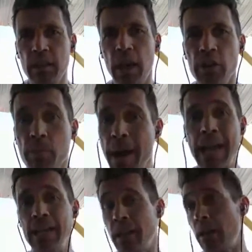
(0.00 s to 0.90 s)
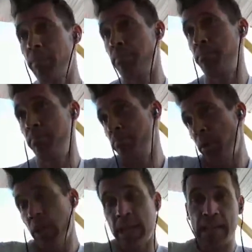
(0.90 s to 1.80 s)
And you may end up
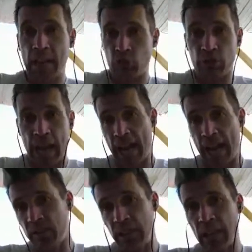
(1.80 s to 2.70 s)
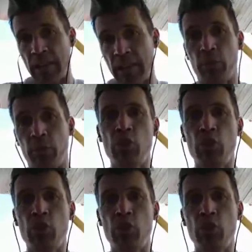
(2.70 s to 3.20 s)
burning natural gas to get that fuel,